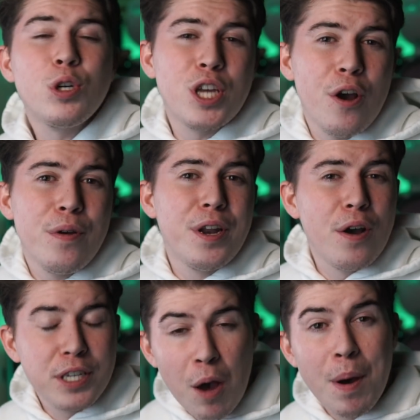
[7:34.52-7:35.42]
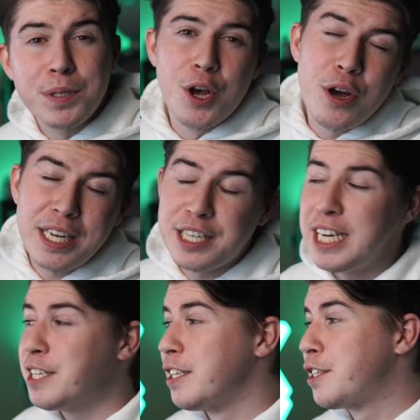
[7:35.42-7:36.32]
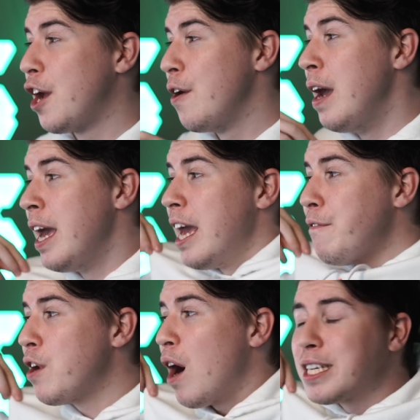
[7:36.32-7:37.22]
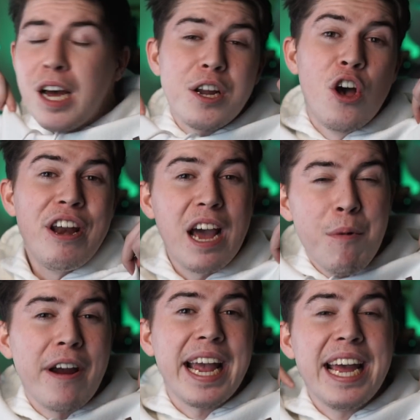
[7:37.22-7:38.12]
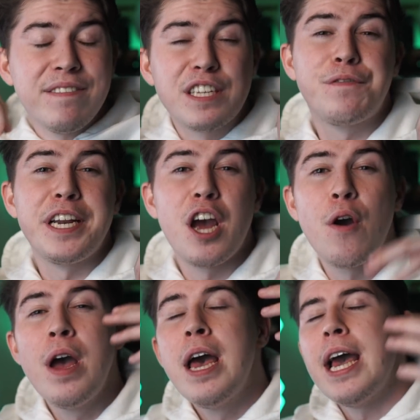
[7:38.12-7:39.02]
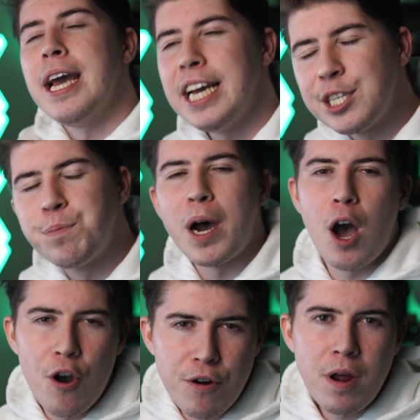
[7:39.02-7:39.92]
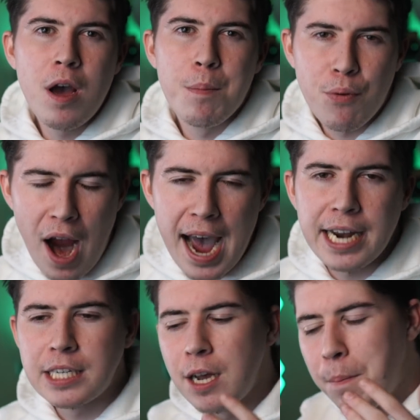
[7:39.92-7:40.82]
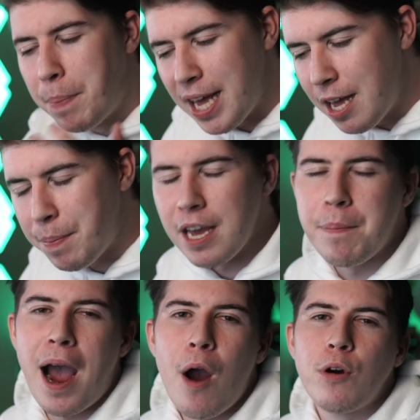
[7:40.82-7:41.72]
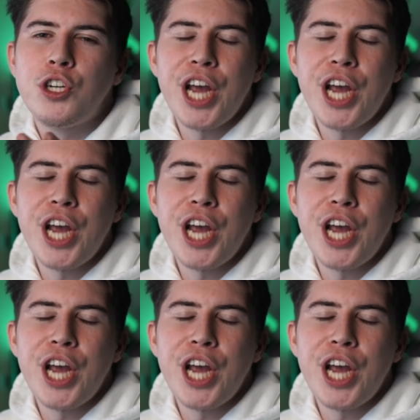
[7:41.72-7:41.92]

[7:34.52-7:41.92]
Also, you know, it's coming up to hoodie season, so if you guys like the hoodie I'm wearing in this video, it is my own brand, BB Apparel.